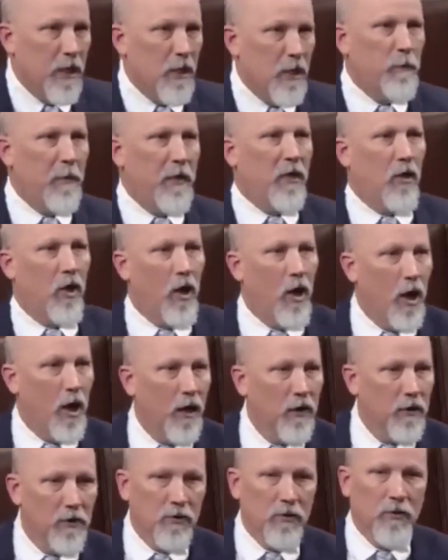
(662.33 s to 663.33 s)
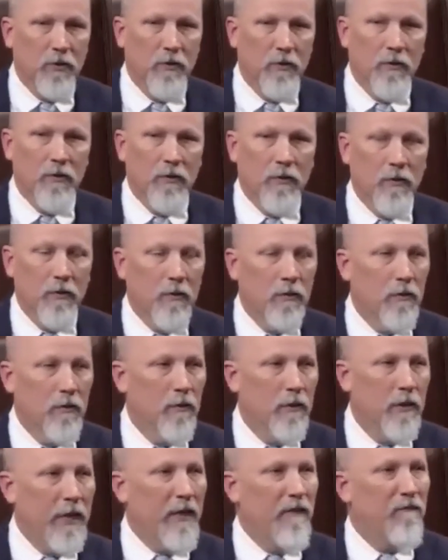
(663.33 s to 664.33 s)
is because
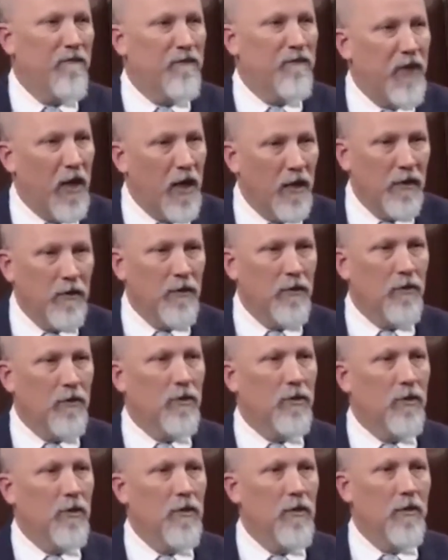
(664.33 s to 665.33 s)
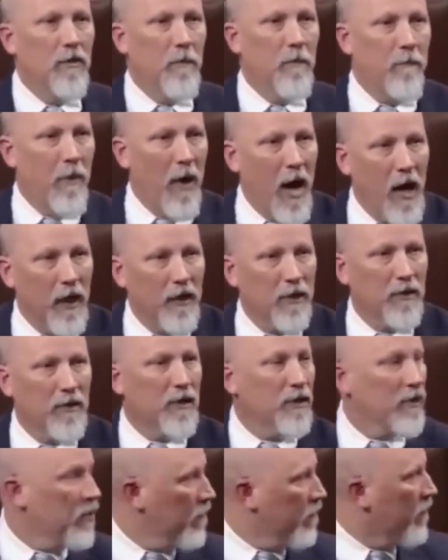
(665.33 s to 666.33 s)
it funds the
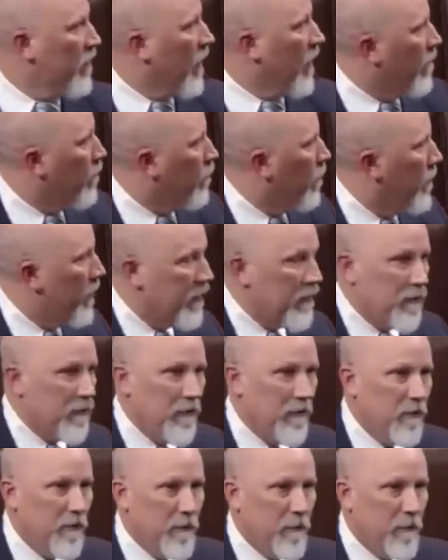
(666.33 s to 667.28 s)
policies of government,